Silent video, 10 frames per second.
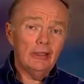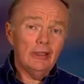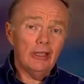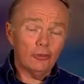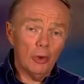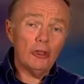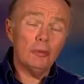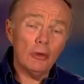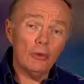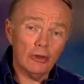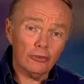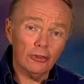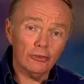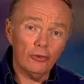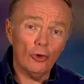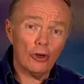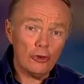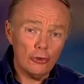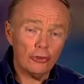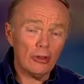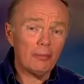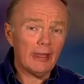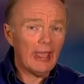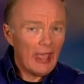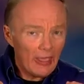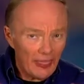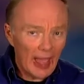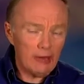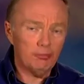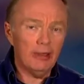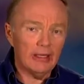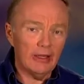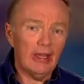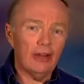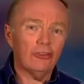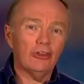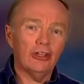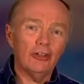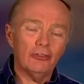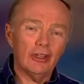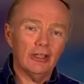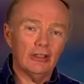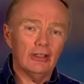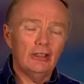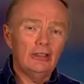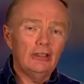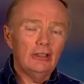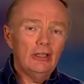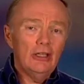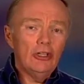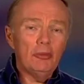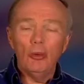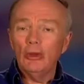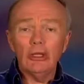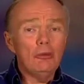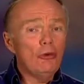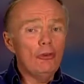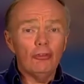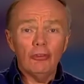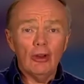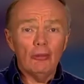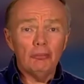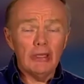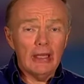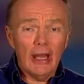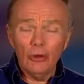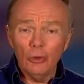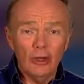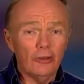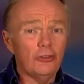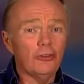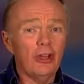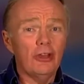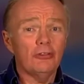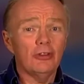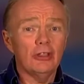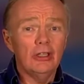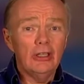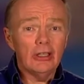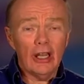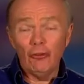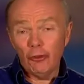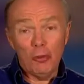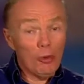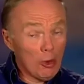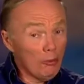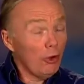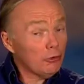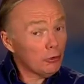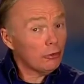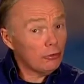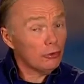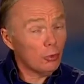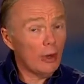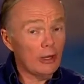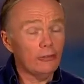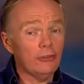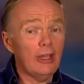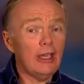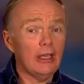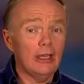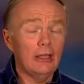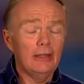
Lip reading: is what you've been restless for, to do something that big and that significant. You've been willing to move beyond where it's safe and comfortable, where most Christians want to stay,